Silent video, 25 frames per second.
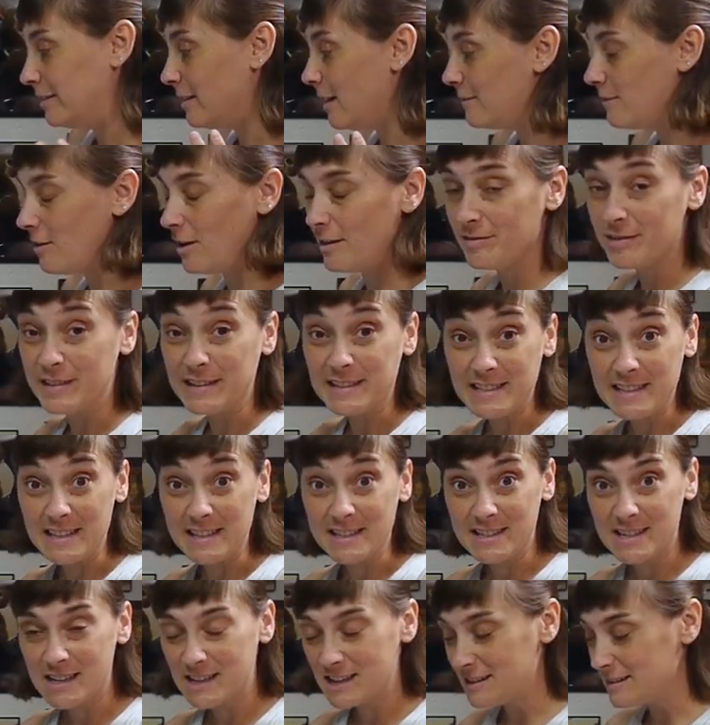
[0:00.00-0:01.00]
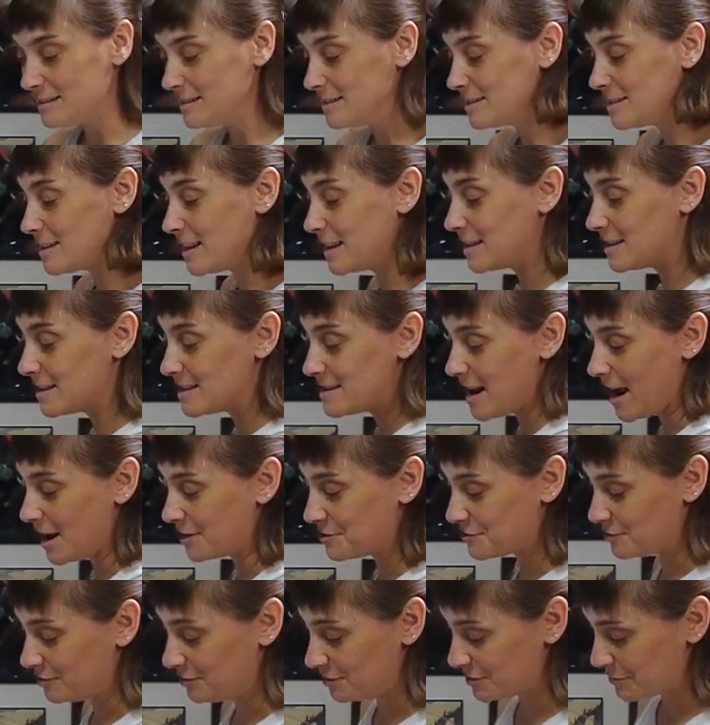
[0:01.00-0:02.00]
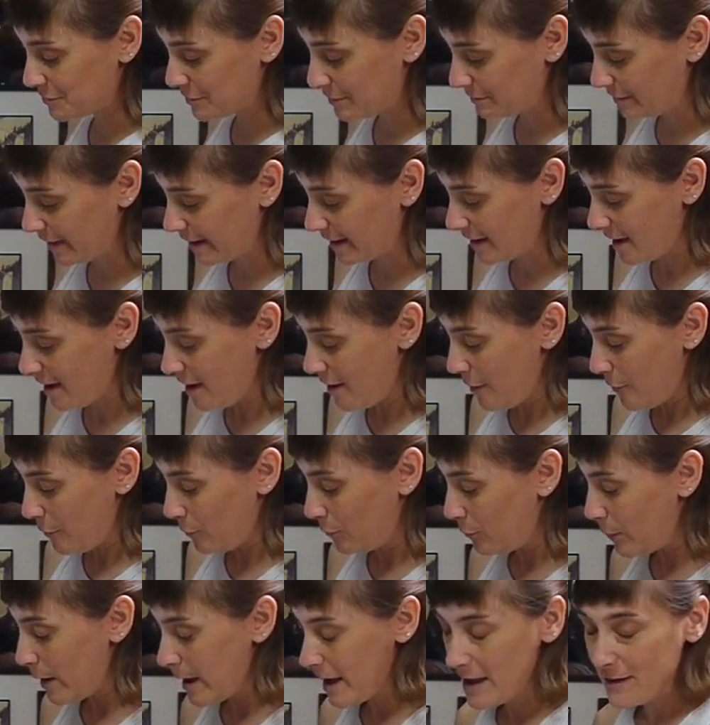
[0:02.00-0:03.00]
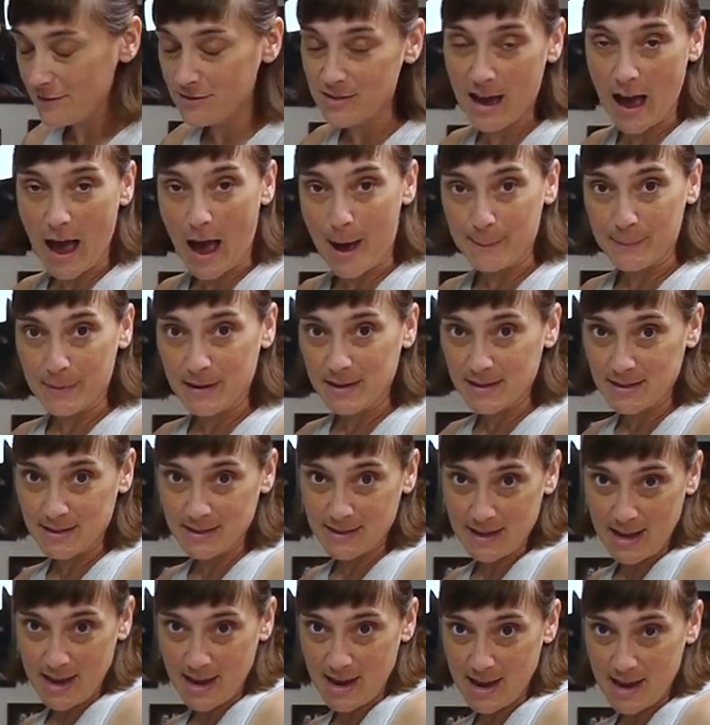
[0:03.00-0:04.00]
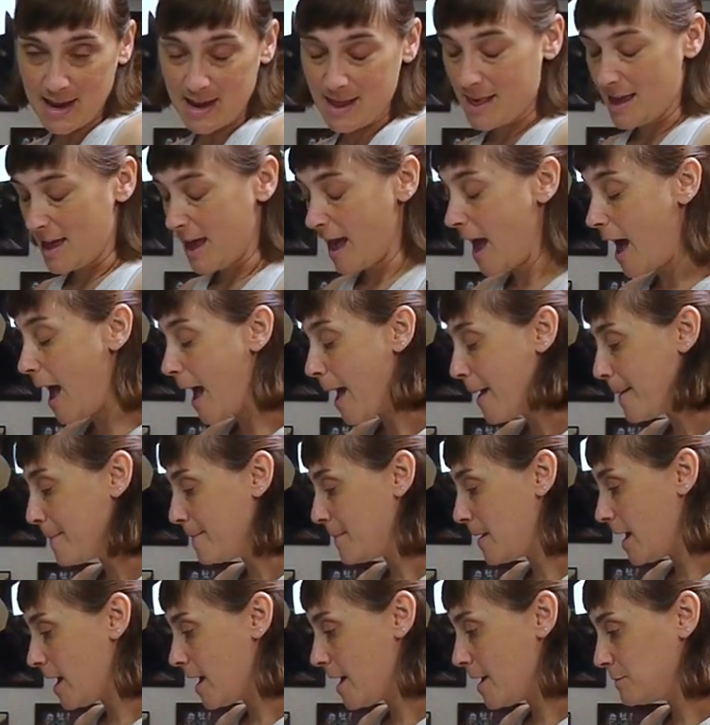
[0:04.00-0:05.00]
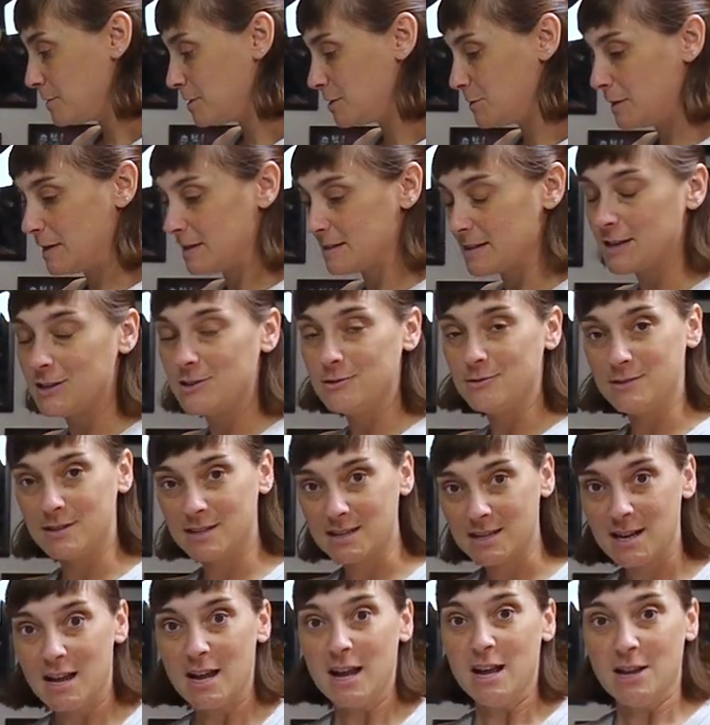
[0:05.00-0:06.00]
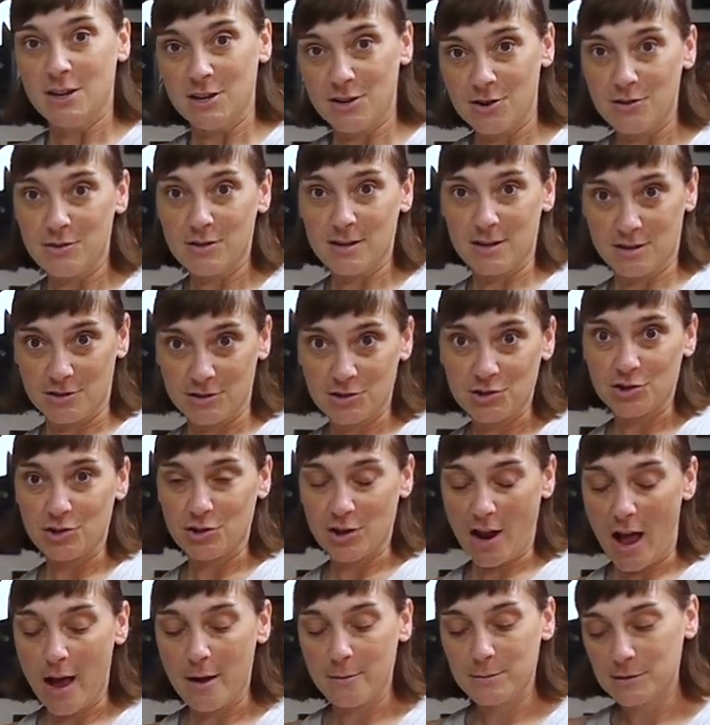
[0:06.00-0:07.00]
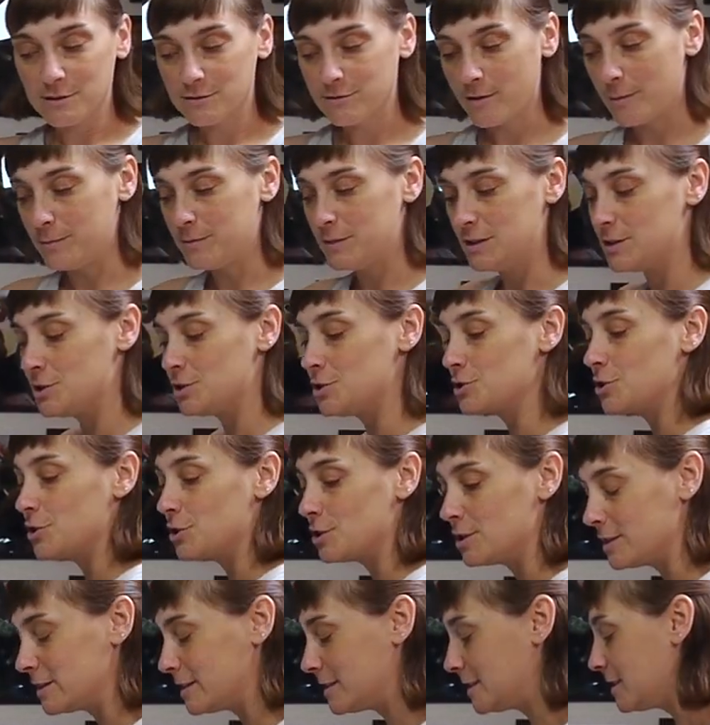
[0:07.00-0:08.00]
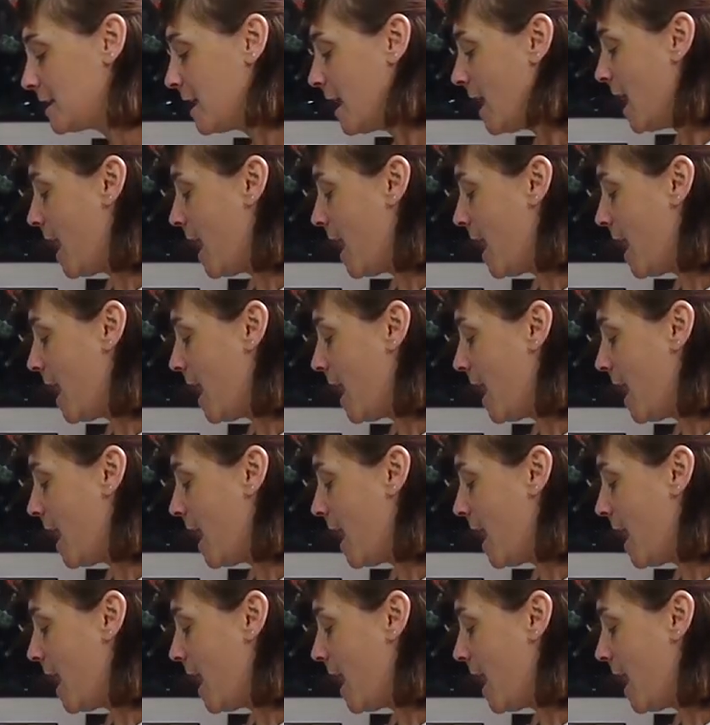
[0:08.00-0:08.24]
love all of the details, like the natural sort of like wave that happens in the hem, just because I used, you know, the shirt hems from these shirts.